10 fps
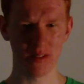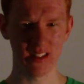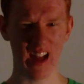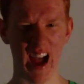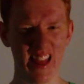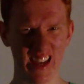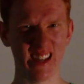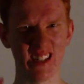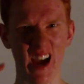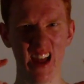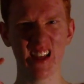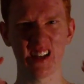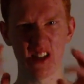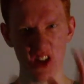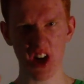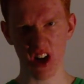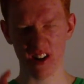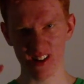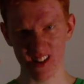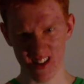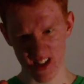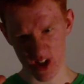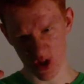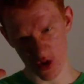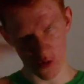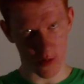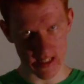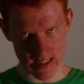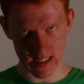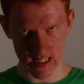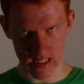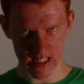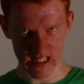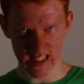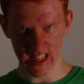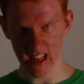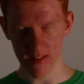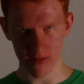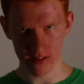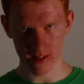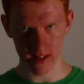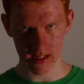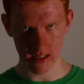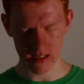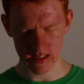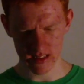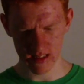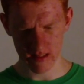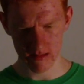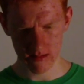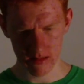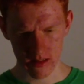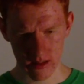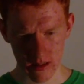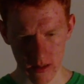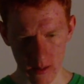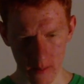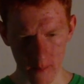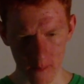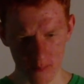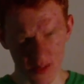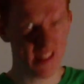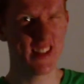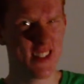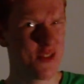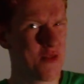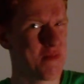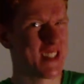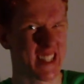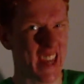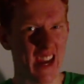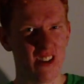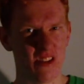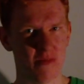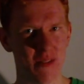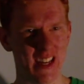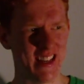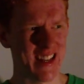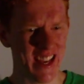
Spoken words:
but I like dark, twisted, evil things. But this dream scares me.